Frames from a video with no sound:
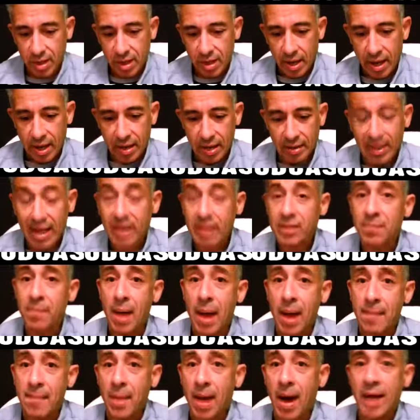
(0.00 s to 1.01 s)
And that's
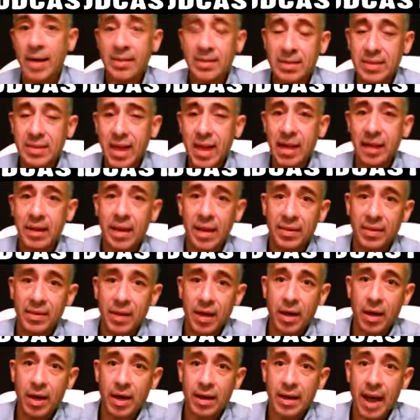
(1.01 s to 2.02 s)
my mindset, and
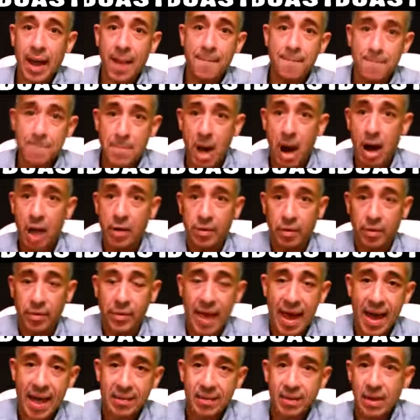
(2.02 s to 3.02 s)
the, and I model
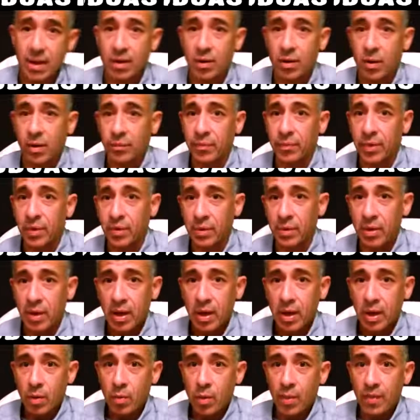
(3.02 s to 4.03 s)
that, and hopefully
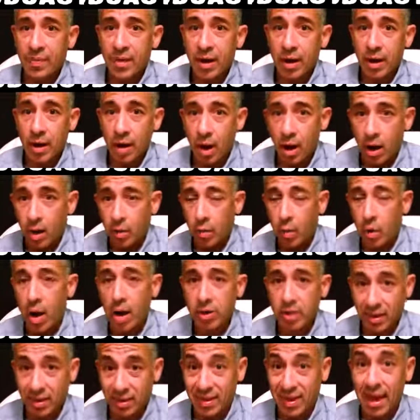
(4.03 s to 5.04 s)
when they are
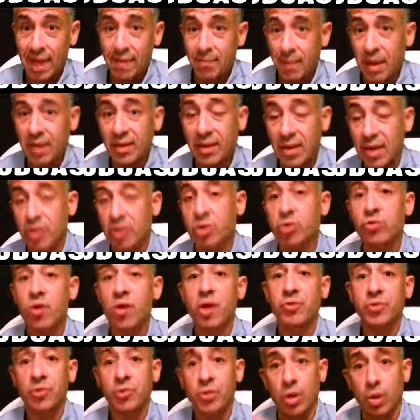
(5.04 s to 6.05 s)
what they being the
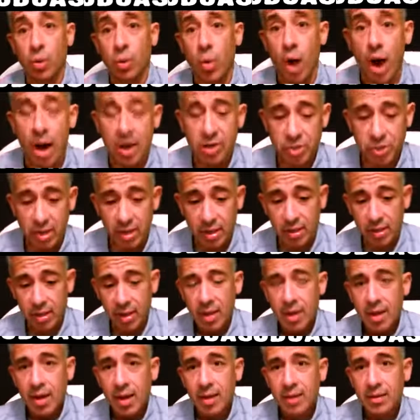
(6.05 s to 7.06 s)
instructors are watching,
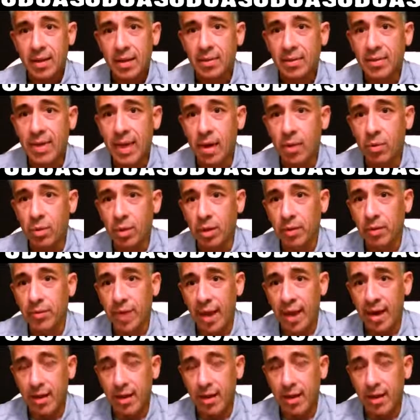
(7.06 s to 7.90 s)
that they will then